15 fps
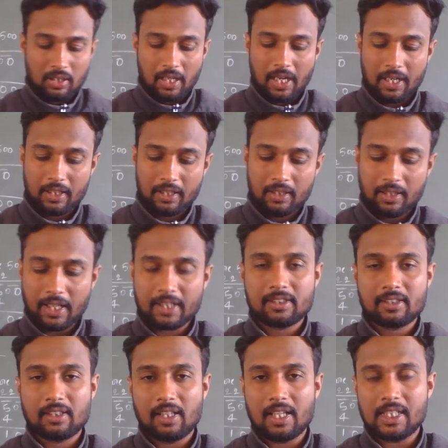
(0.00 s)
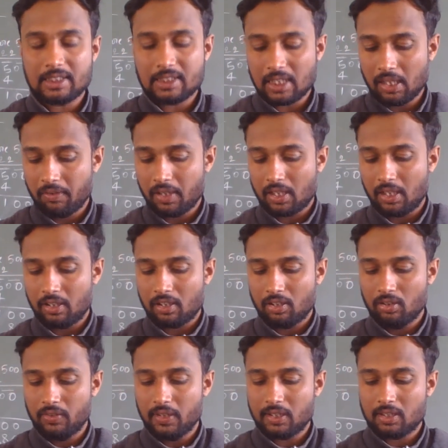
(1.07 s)
And in next class I will
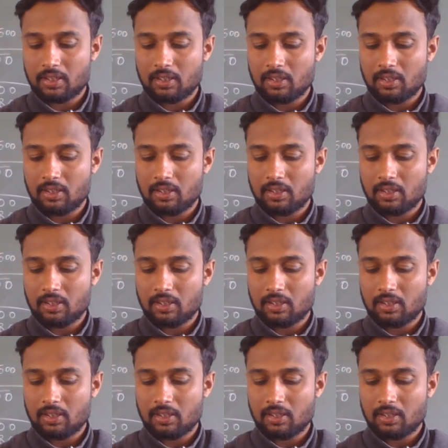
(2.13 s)
continue with